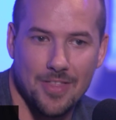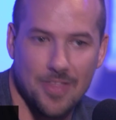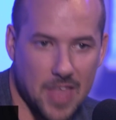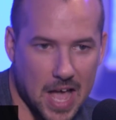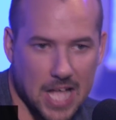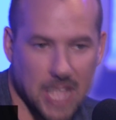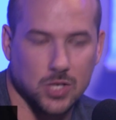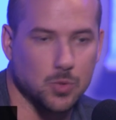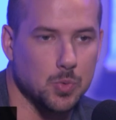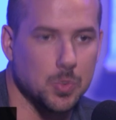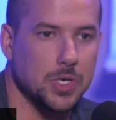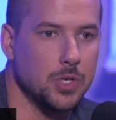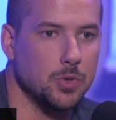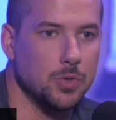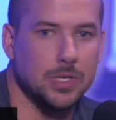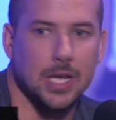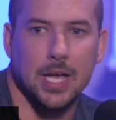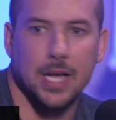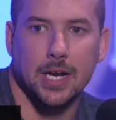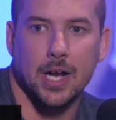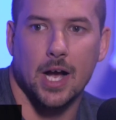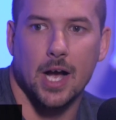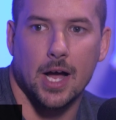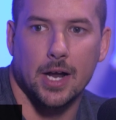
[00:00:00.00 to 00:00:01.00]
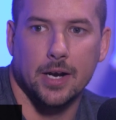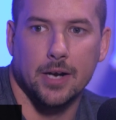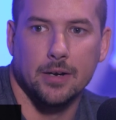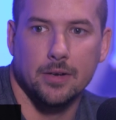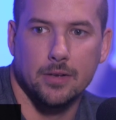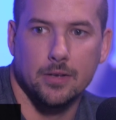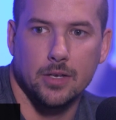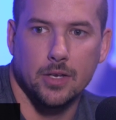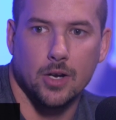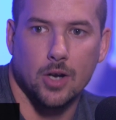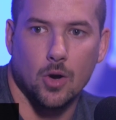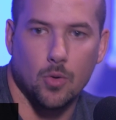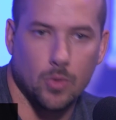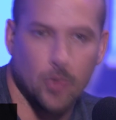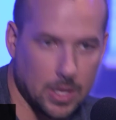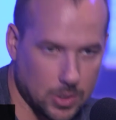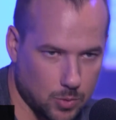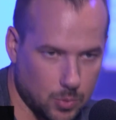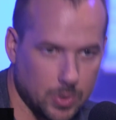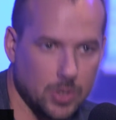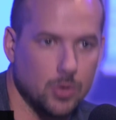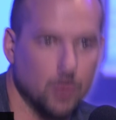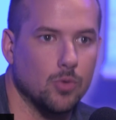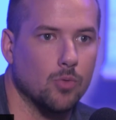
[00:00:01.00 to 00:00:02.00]
that's when you take on, you know,
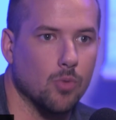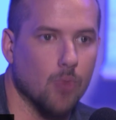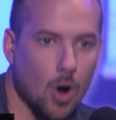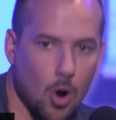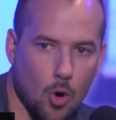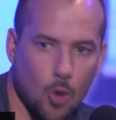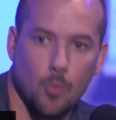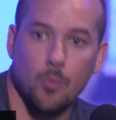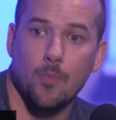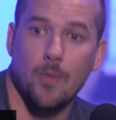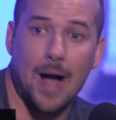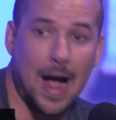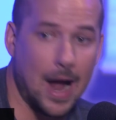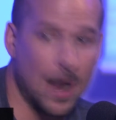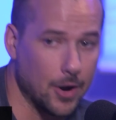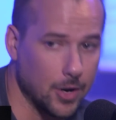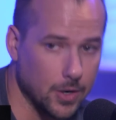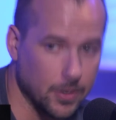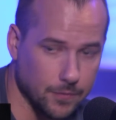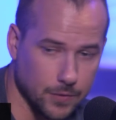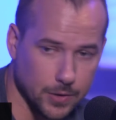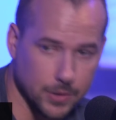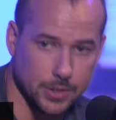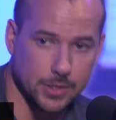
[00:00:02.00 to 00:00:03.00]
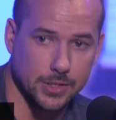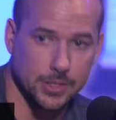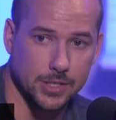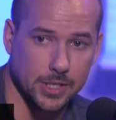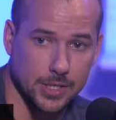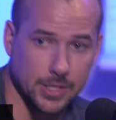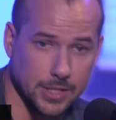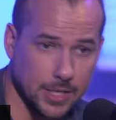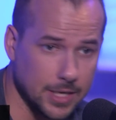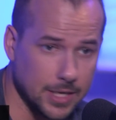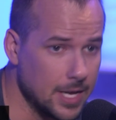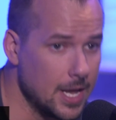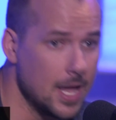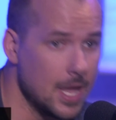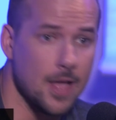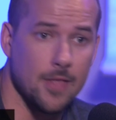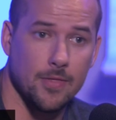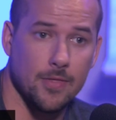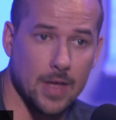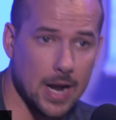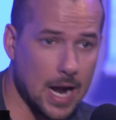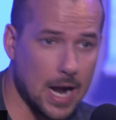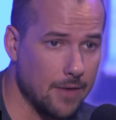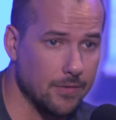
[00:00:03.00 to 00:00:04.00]
that's when you grow, hire your first assistant,
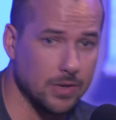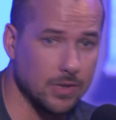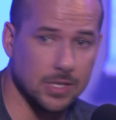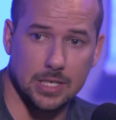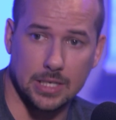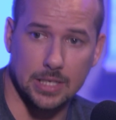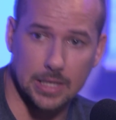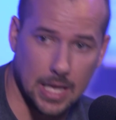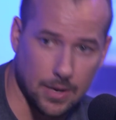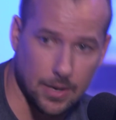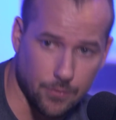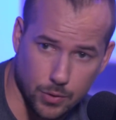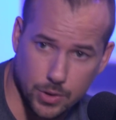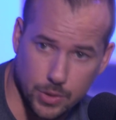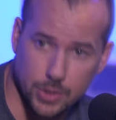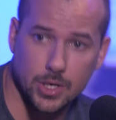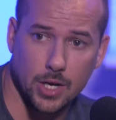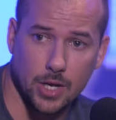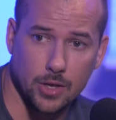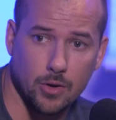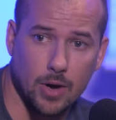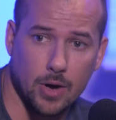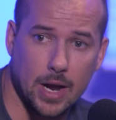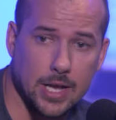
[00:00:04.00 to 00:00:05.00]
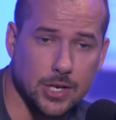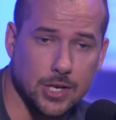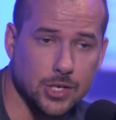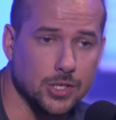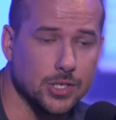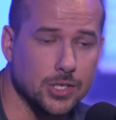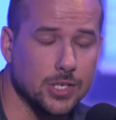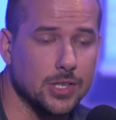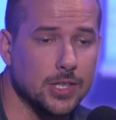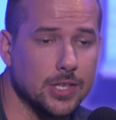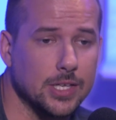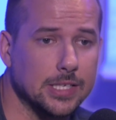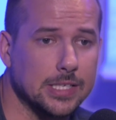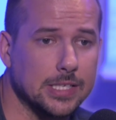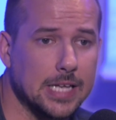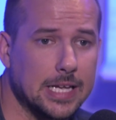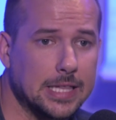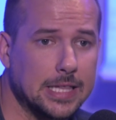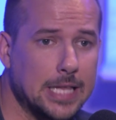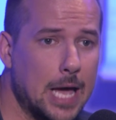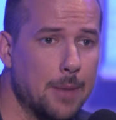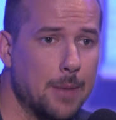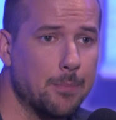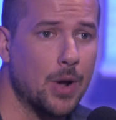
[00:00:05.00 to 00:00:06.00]
then obviously leverage other agents, things
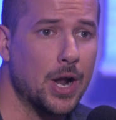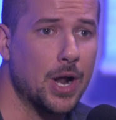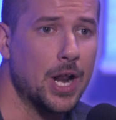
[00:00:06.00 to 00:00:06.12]
like that.